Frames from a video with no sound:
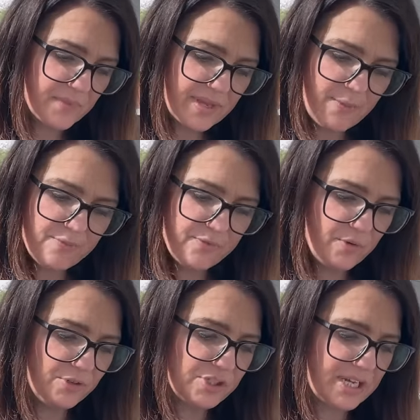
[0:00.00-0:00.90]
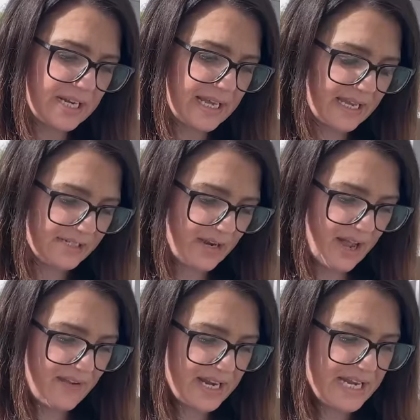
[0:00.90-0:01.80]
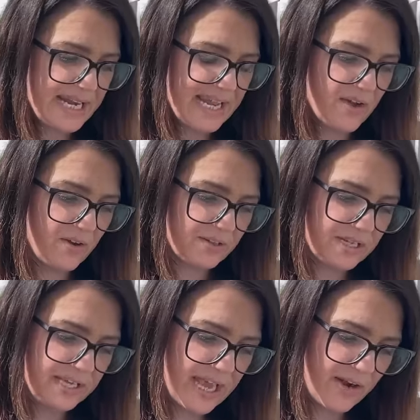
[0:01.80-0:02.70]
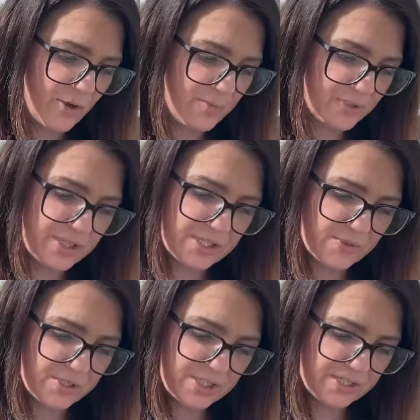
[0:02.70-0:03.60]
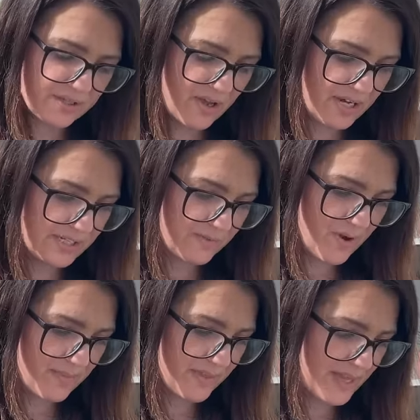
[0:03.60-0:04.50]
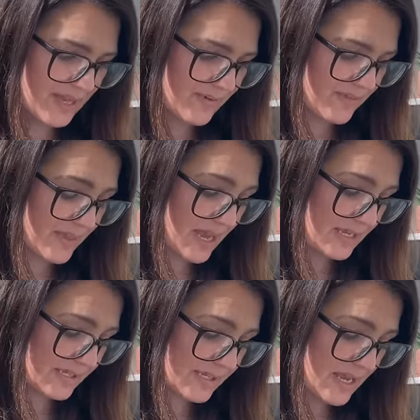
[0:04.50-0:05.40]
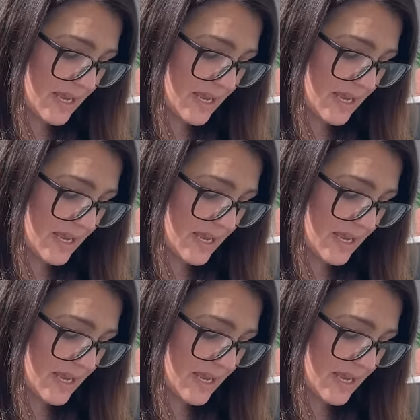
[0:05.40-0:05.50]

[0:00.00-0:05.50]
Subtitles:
Now, unfortunately, I don't have any neon yellow buttons, which is kind of what I'm thinking for this.